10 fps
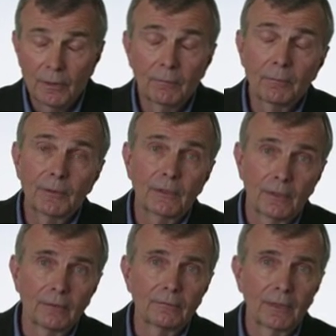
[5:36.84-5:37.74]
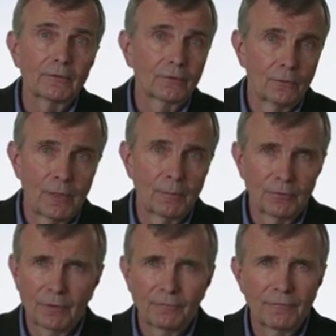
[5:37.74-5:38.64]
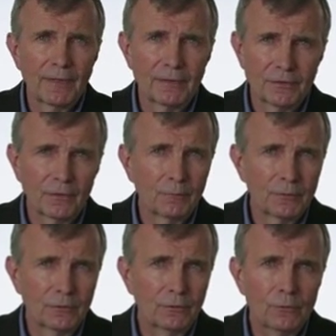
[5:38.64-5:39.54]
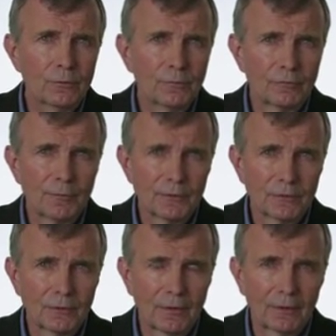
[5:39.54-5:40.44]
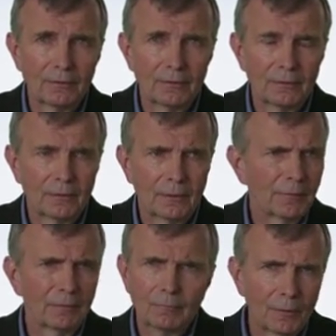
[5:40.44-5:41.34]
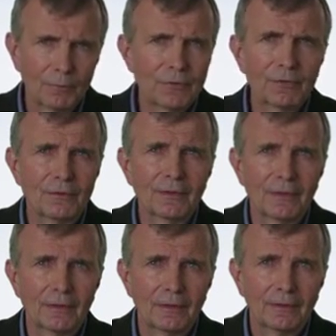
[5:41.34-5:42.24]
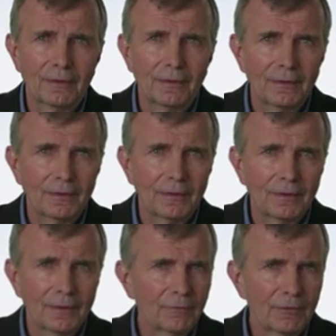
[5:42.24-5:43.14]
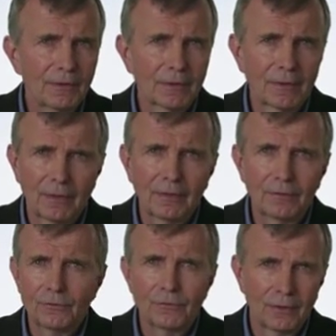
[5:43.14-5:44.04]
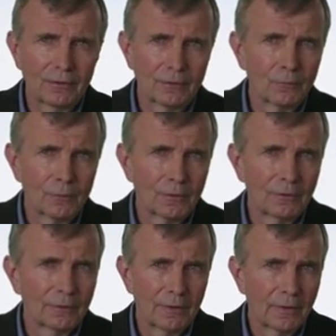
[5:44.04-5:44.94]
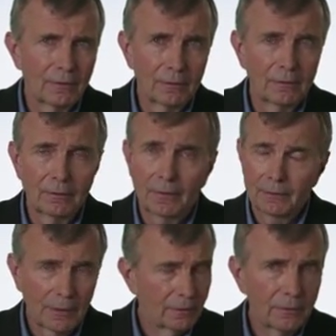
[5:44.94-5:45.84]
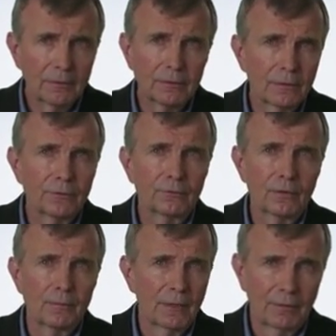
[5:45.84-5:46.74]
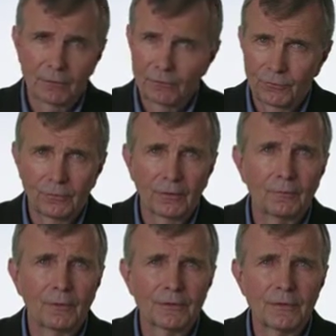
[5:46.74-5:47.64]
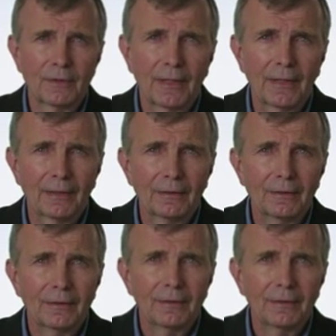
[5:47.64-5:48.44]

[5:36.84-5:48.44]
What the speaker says: Probably Cartwright's cooperative fantasy was doomed from the start. I mean, what was he thinking? Even in a kinder, gentler world than our own, and 19th century America surely wasn't that,